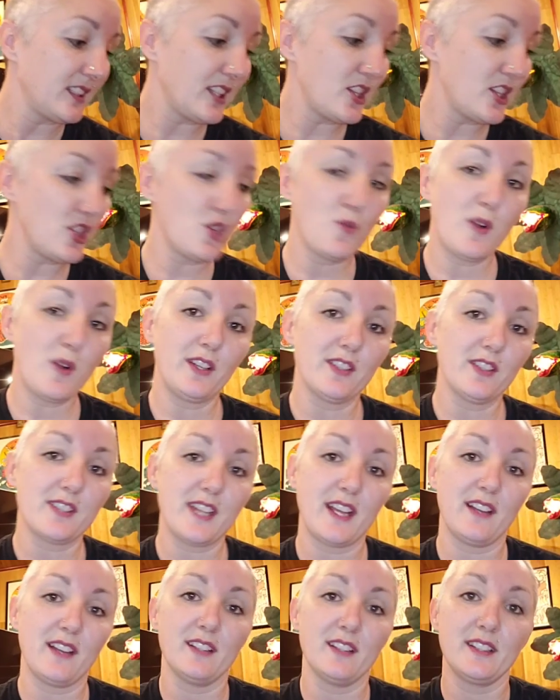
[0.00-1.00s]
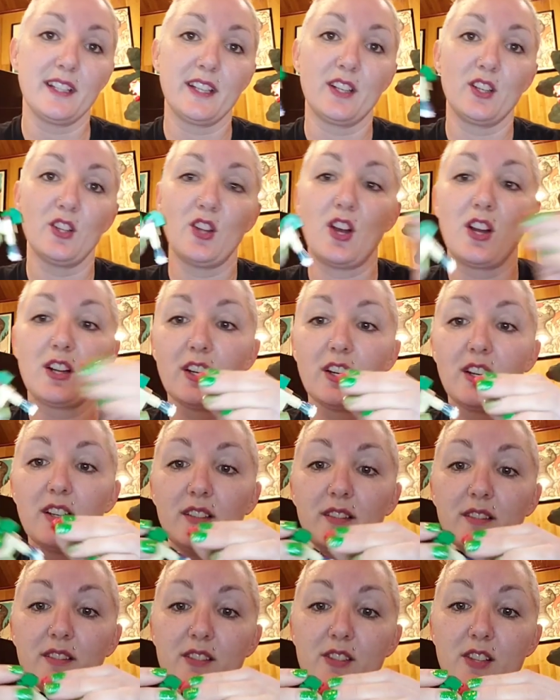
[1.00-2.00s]
Because you want your tail a little
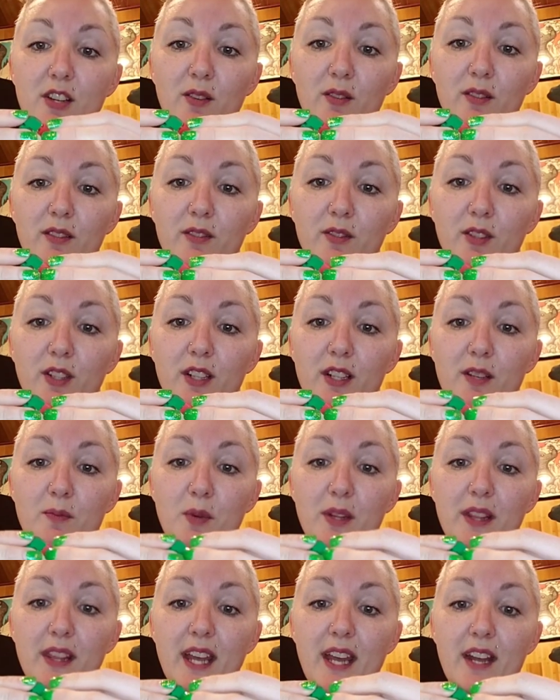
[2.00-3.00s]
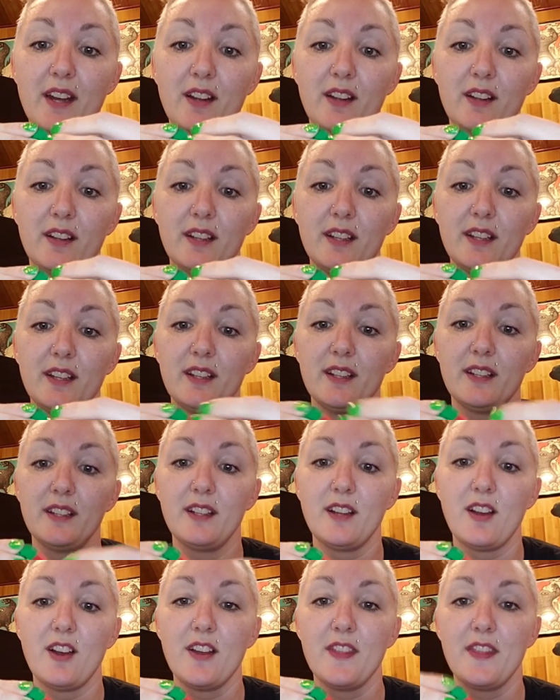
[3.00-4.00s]
longer. So we're going to put that
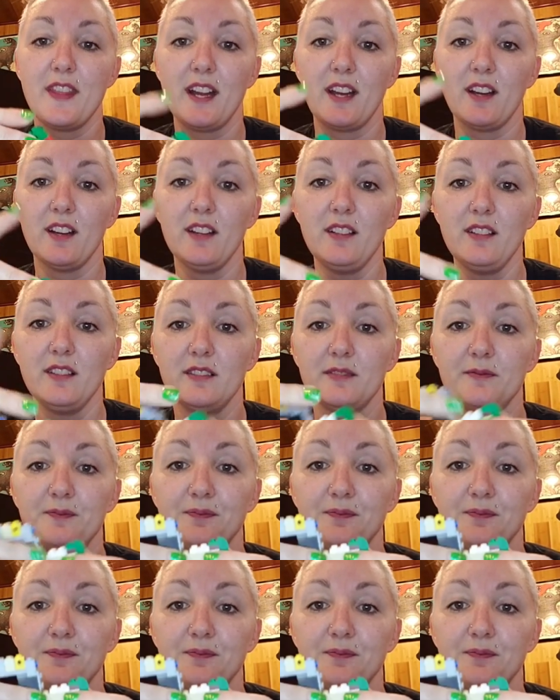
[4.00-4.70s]
on there.